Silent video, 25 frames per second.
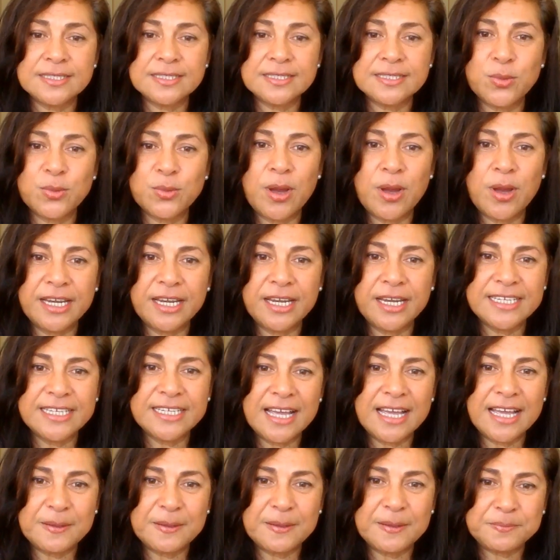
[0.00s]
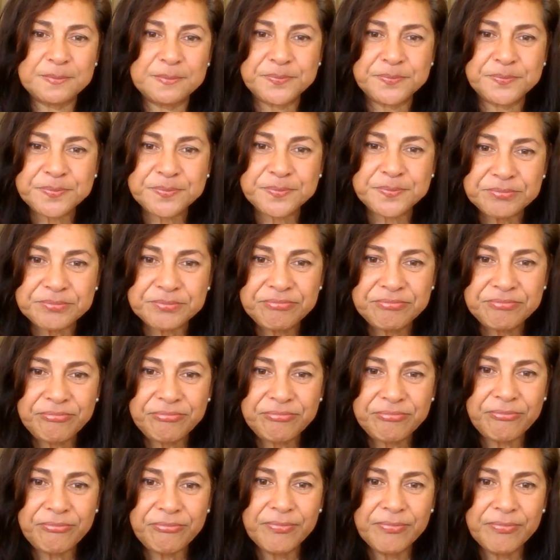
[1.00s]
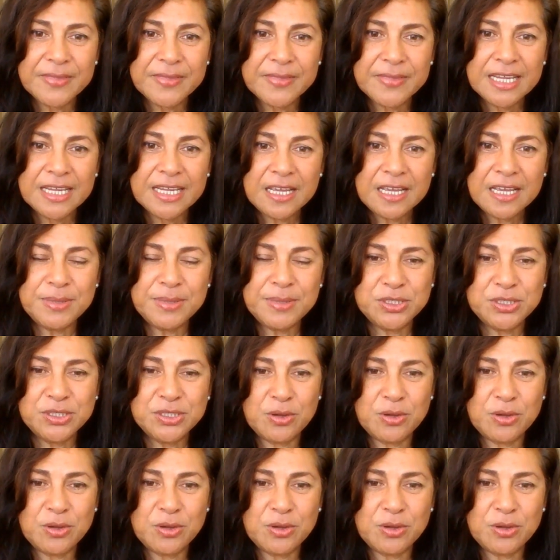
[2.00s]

is quite a big